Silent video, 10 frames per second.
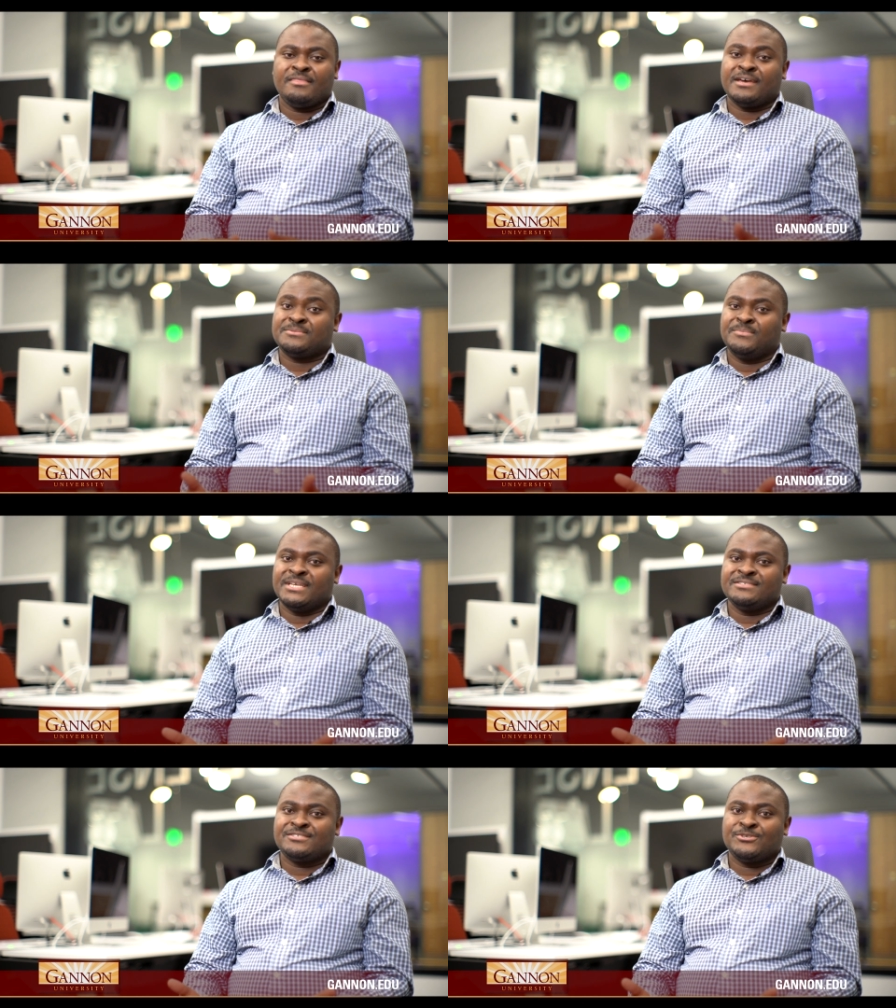that
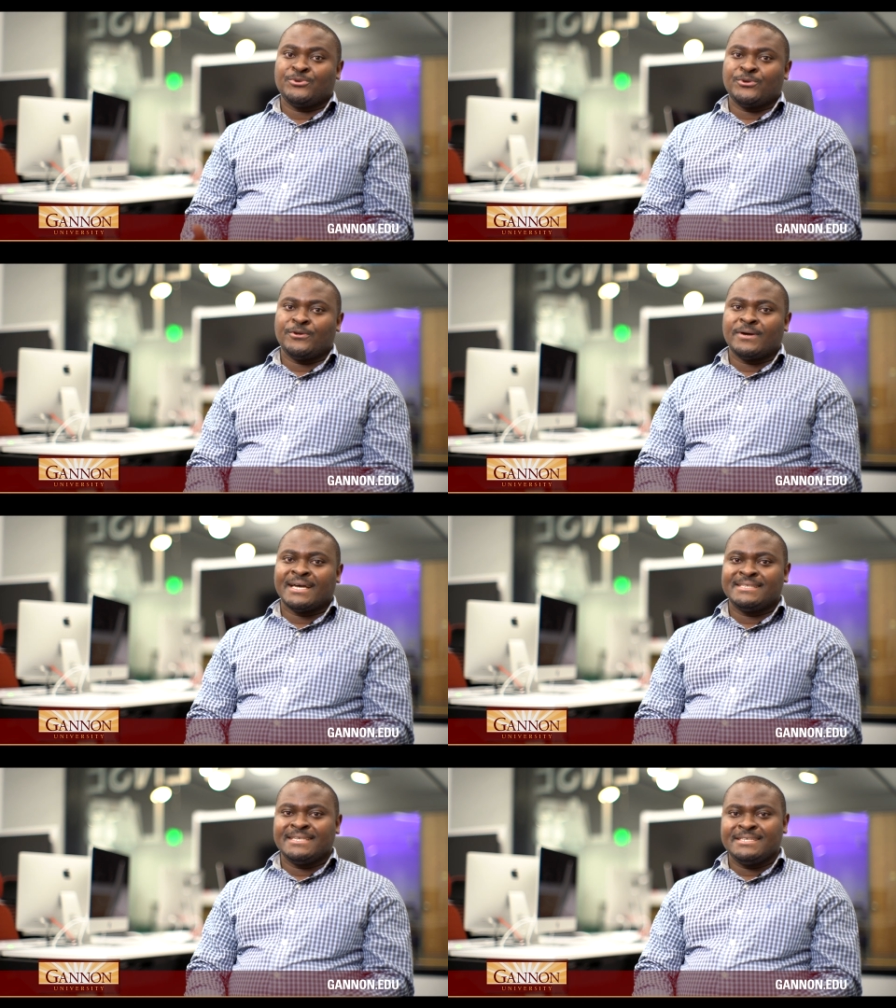means you no
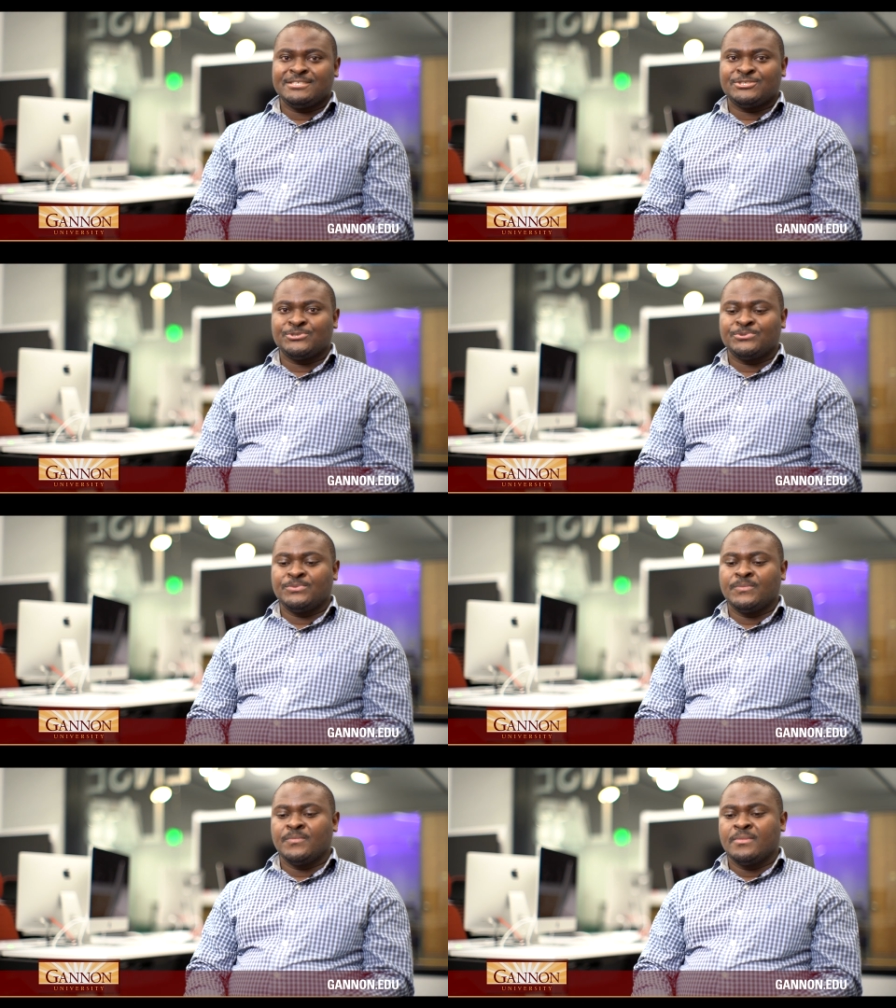longer need to